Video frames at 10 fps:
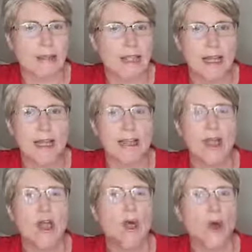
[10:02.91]
eggs,
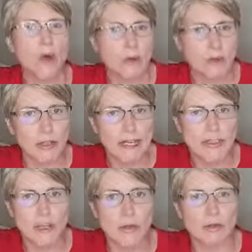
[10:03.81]
whole grain
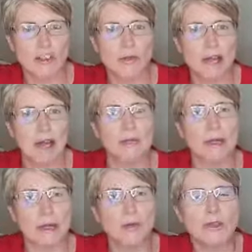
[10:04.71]
toast as well. But
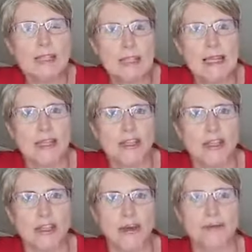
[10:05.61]
I would say to
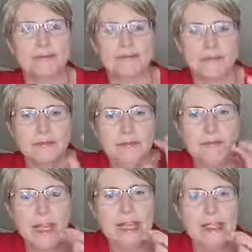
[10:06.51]
you
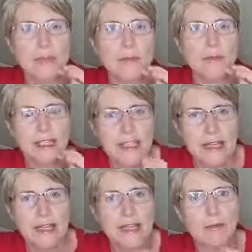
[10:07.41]
is,
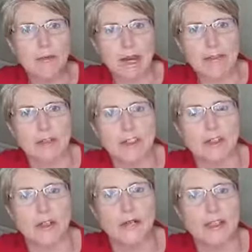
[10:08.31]
particularly with breakfast, it
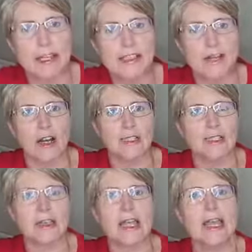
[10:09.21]
often gets
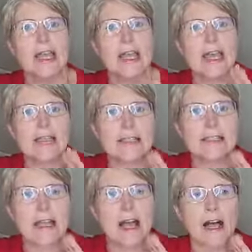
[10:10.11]
forgotten, is